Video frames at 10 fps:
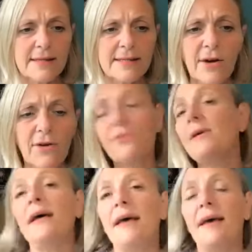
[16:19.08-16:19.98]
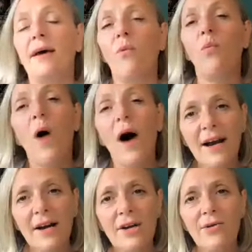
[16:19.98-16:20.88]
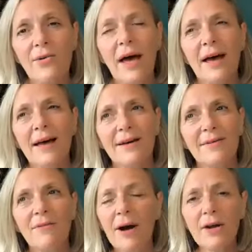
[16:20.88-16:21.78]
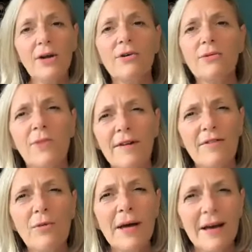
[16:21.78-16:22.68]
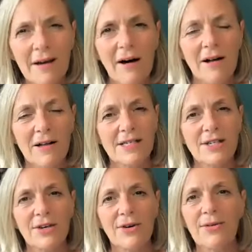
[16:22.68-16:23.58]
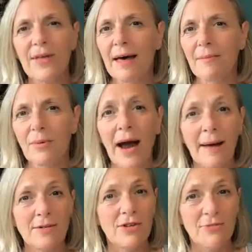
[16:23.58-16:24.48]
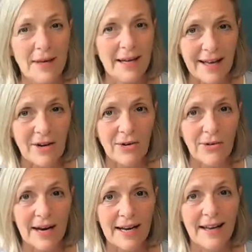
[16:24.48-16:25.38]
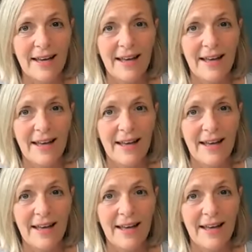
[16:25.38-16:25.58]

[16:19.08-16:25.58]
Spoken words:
So what have you been called to do that perhaps you've been ignoring?